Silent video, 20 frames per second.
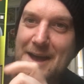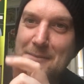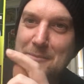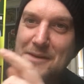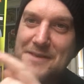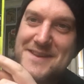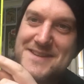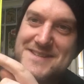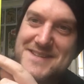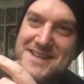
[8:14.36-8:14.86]

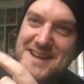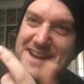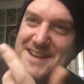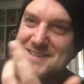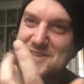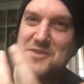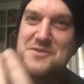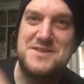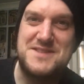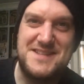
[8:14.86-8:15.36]
But this
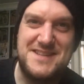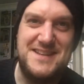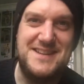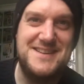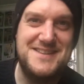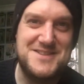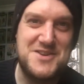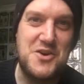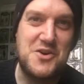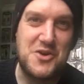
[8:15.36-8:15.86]
guy's obviously,
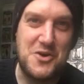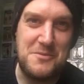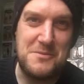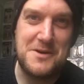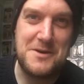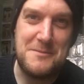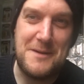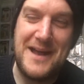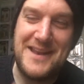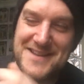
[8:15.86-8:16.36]
he's got
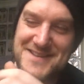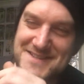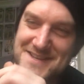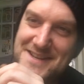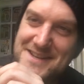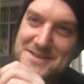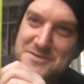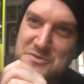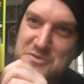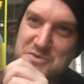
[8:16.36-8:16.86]
Cobra Commanders
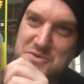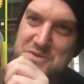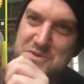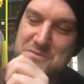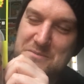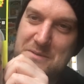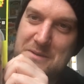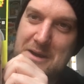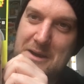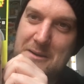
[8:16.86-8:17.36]
in it, which is
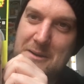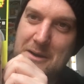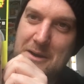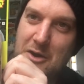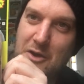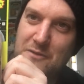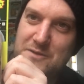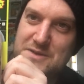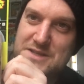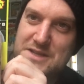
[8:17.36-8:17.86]

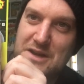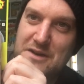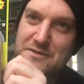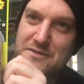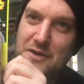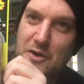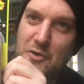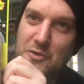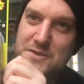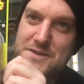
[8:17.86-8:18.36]
obviously a
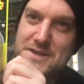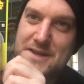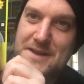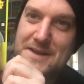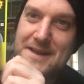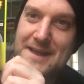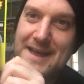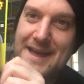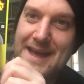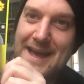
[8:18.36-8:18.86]
fault.
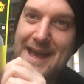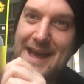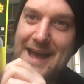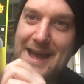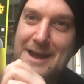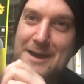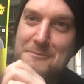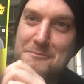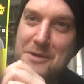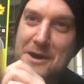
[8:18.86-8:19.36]

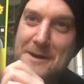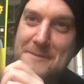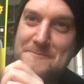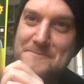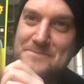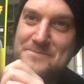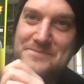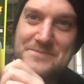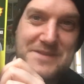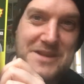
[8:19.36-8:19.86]
But
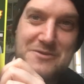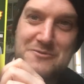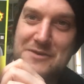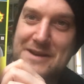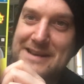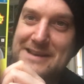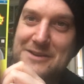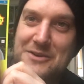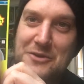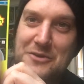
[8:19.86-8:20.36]

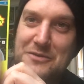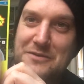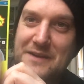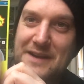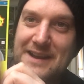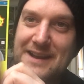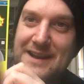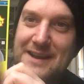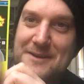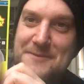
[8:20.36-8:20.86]
really cool
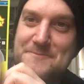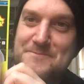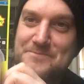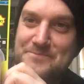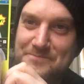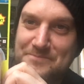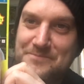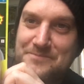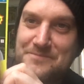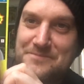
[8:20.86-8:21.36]
figure.
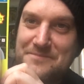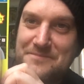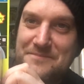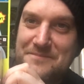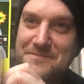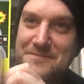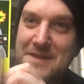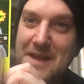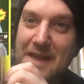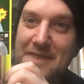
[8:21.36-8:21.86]

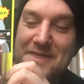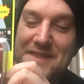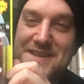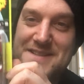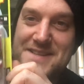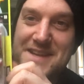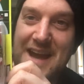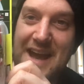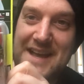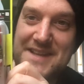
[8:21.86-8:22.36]

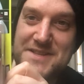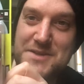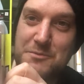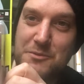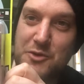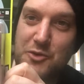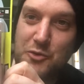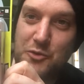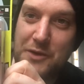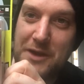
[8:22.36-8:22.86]
This guy had some
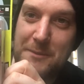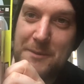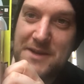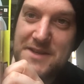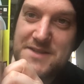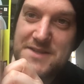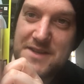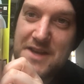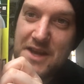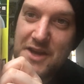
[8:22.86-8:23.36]
cool
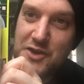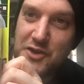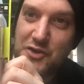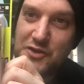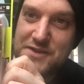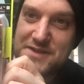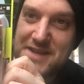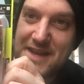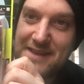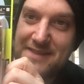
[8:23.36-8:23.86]
gimmicks. You
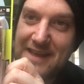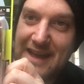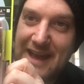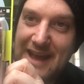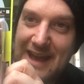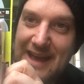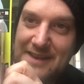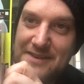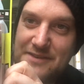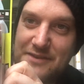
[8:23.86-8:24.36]
could take the
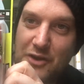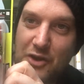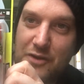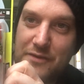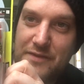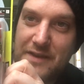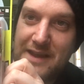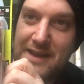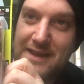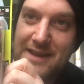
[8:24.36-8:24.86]
hand
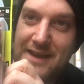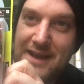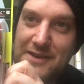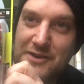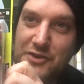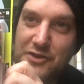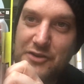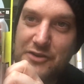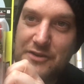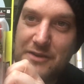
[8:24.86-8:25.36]
off here and
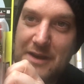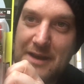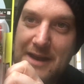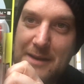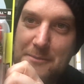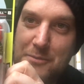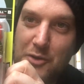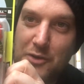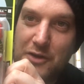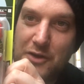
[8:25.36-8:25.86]
you could
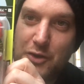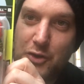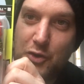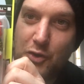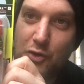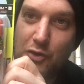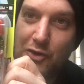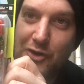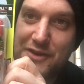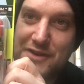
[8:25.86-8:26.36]
put the
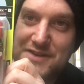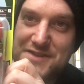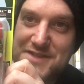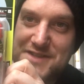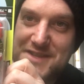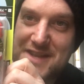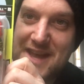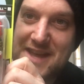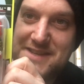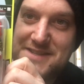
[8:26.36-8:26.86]
claw on
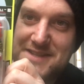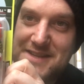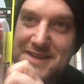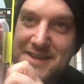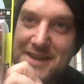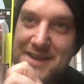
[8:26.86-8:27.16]
instead,